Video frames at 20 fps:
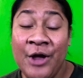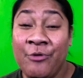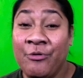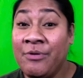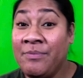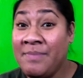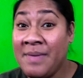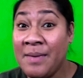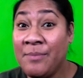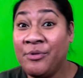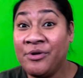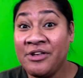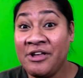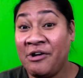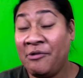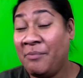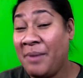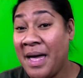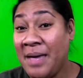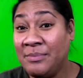Remember in
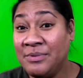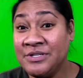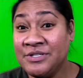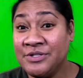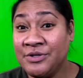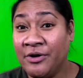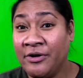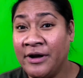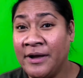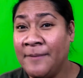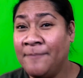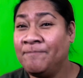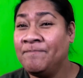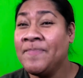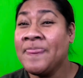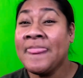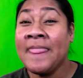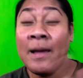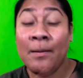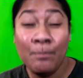our Bible story,
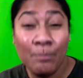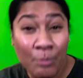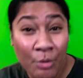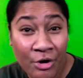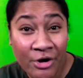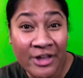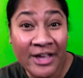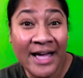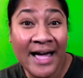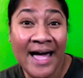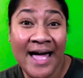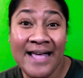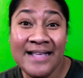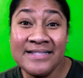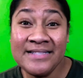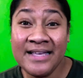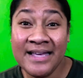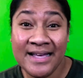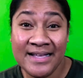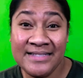
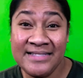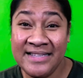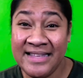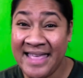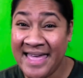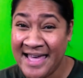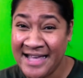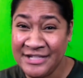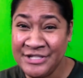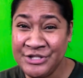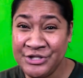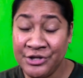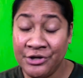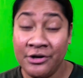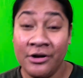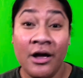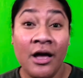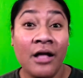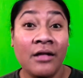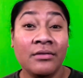Mordecai's cousin
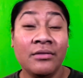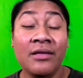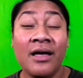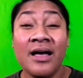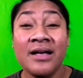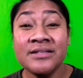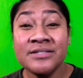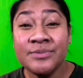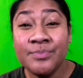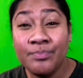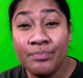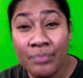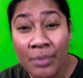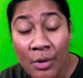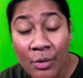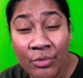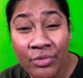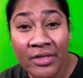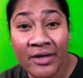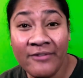Esther lost
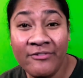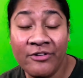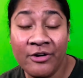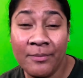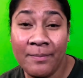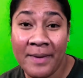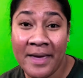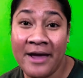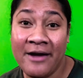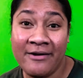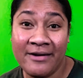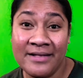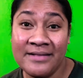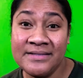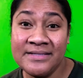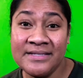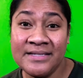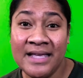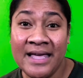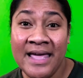both of her
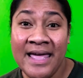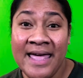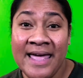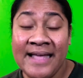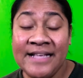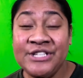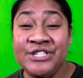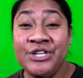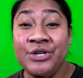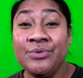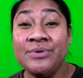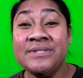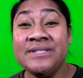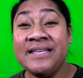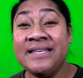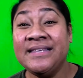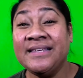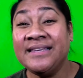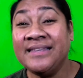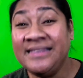parents, and she was
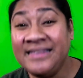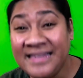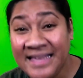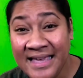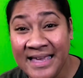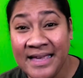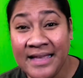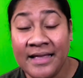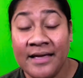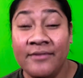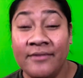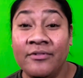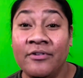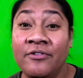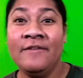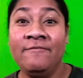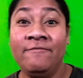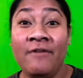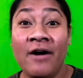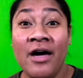in need of a
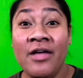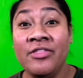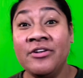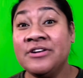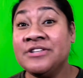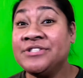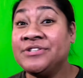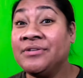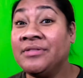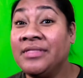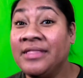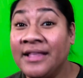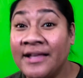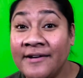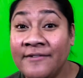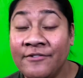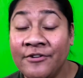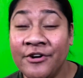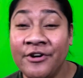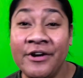father to
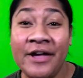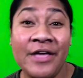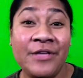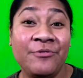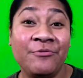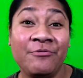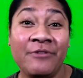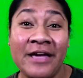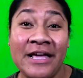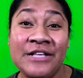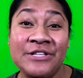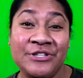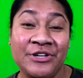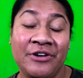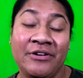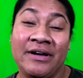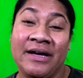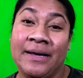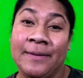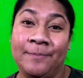love her and raise
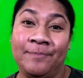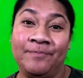her up.